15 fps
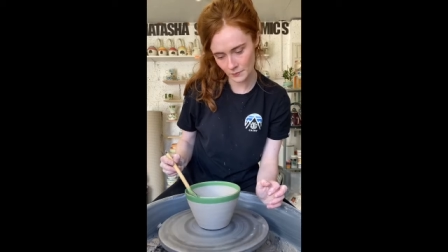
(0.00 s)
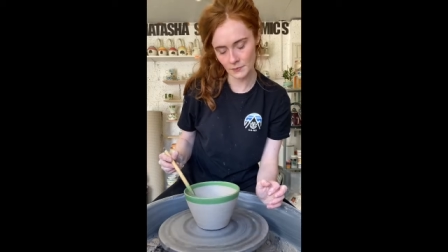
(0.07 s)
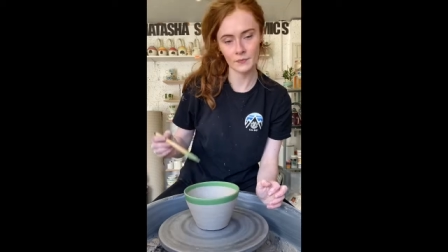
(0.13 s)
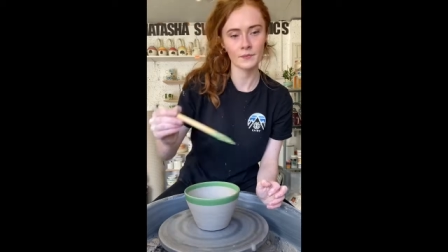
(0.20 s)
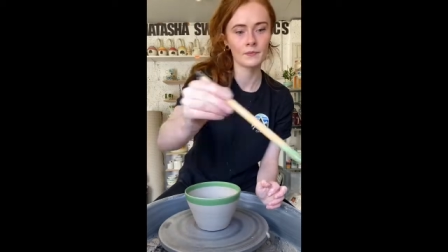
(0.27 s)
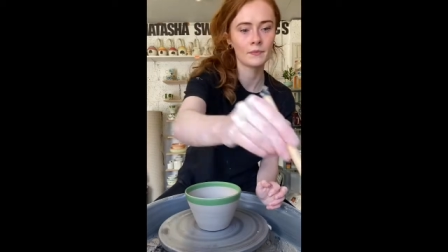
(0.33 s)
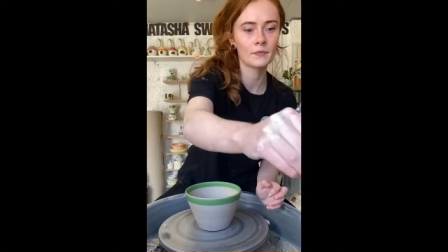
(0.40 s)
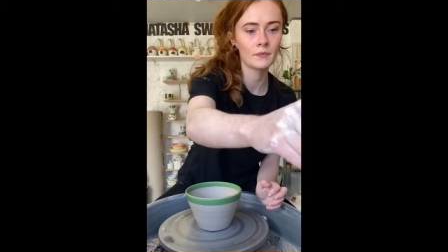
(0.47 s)

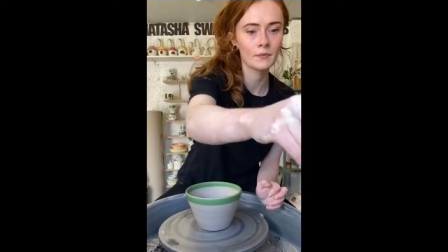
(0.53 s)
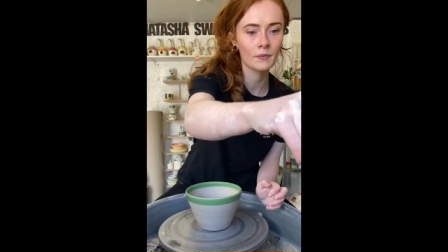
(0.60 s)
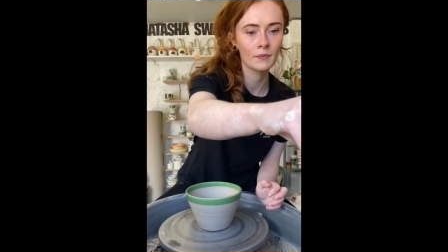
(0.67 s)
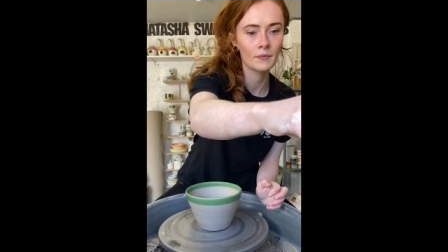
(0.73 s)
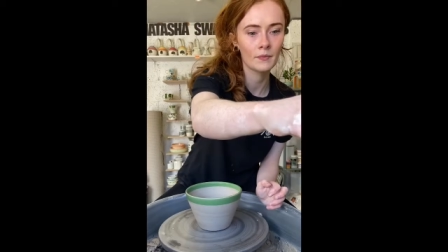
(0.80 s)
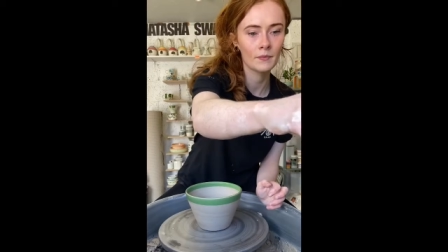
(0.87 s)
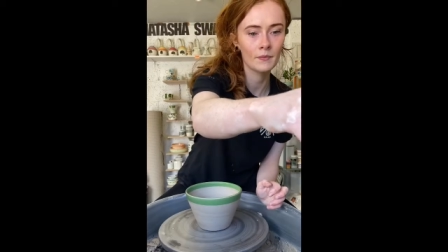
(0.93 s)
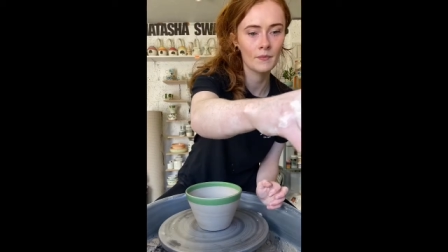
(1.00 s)
and it's
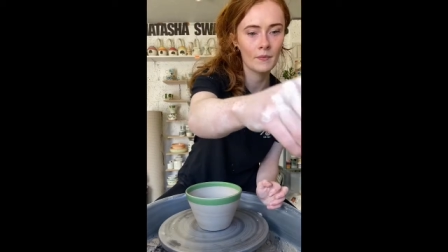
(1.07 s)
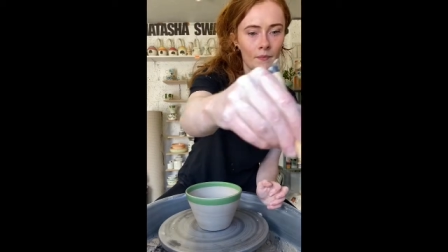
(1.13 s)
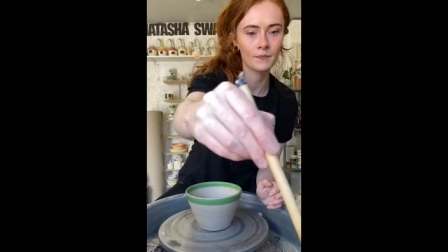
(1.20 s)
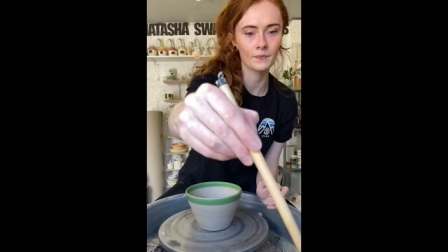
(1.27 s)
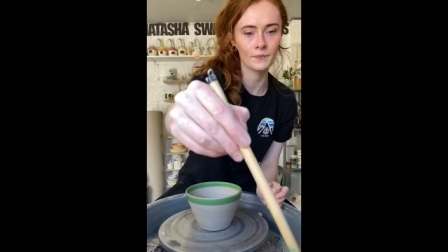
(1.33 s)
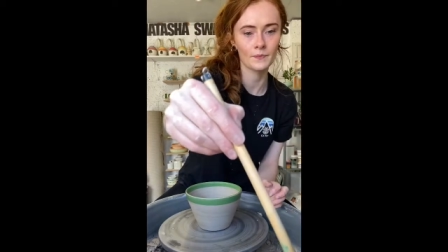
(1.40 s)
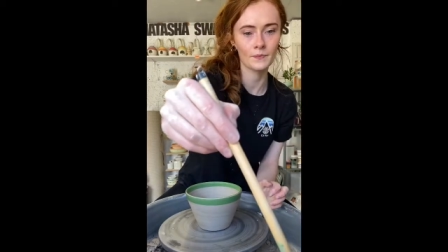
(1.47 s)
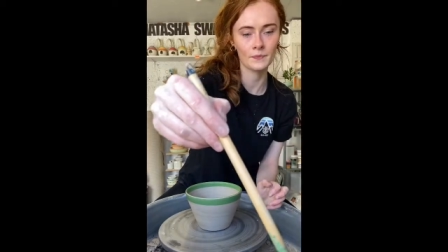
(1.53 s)
a
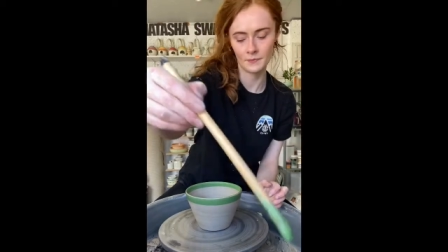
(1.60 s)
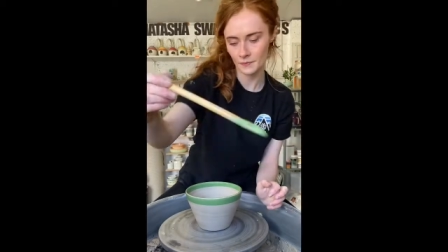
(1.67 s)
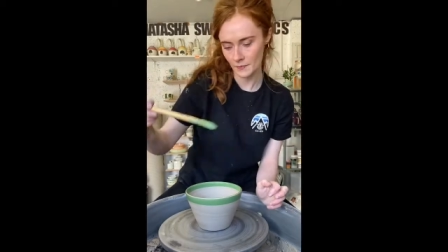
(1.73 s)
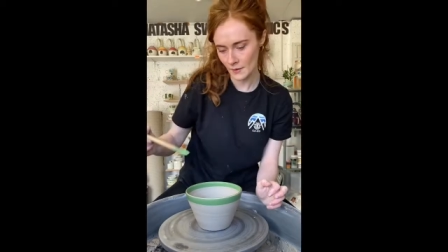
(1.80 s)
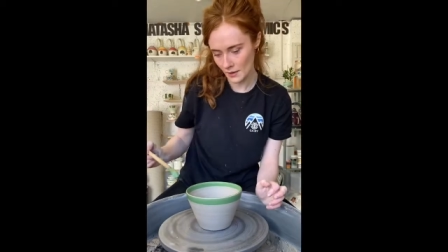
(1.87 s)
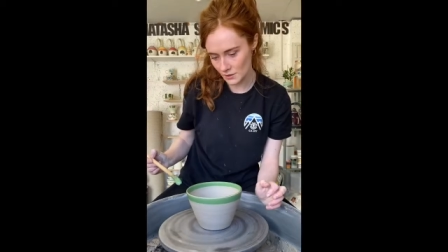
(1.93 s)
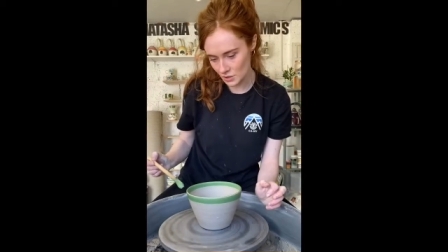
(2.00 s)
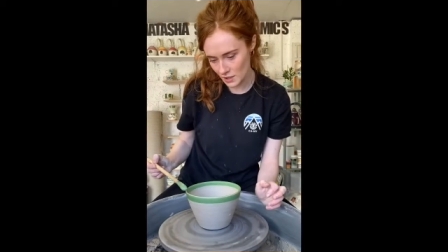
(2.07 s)
slip made
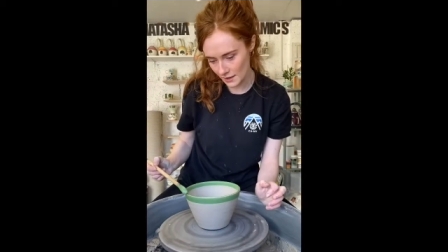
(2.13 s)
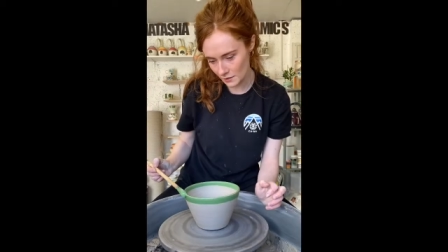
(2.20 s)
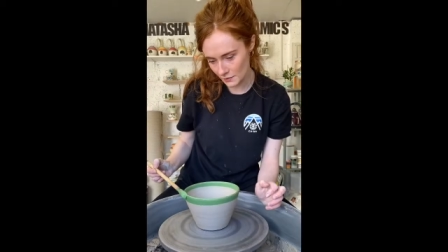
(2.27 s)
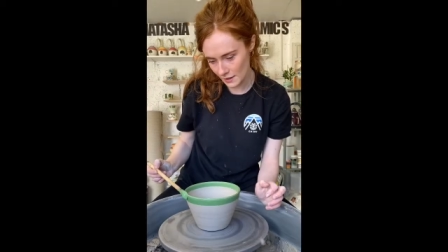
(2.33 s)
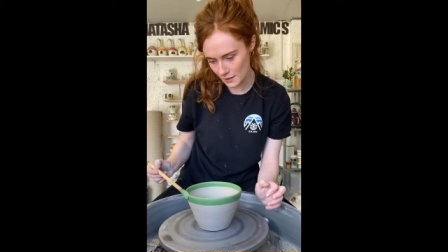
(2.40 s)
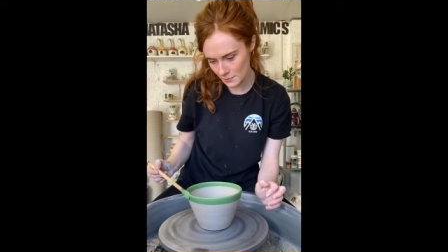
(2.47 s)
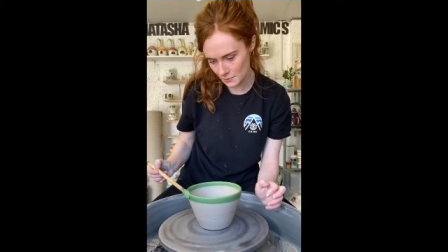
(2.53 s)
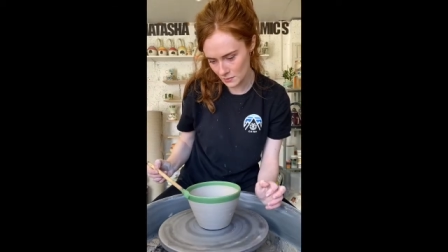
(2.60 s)
up of
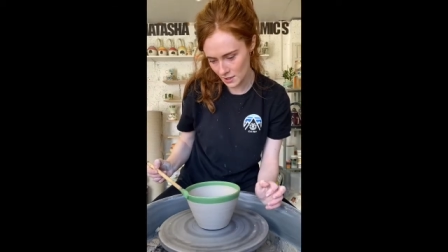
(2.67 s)
chrome.